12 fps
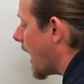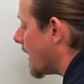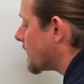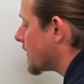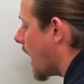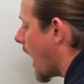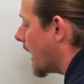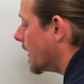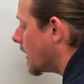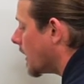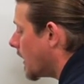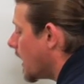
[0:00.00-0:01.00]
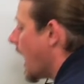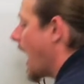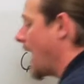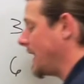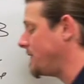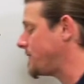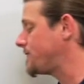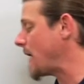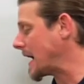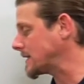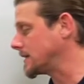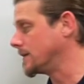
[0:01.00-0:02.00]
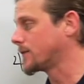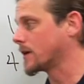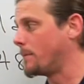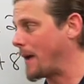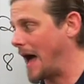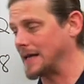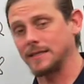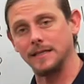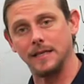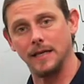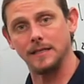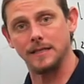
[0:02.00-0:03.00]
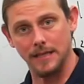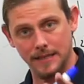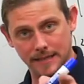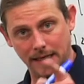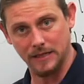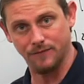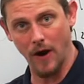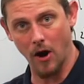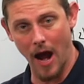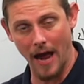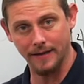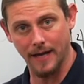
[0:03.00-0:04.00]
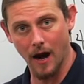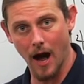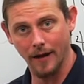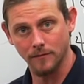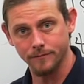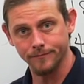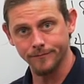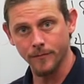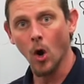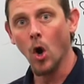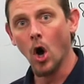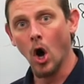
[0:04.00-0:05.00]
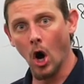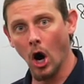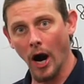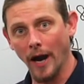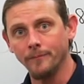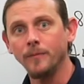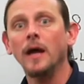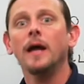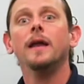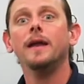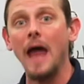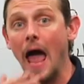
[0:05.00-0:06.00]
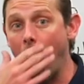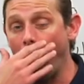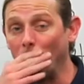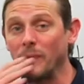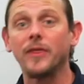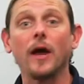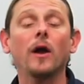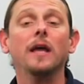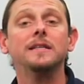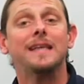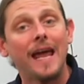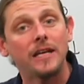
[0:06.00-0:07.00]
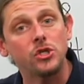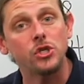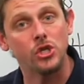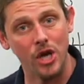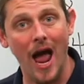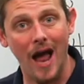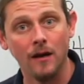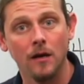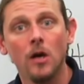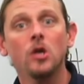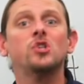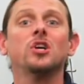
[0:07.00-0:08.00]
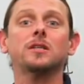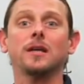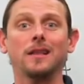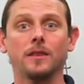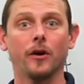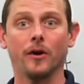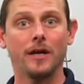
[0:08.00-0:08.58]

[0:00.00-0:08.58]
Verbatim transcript: I've got an effective capacitance, the six farad guy. All right. Now, there is a check, just like there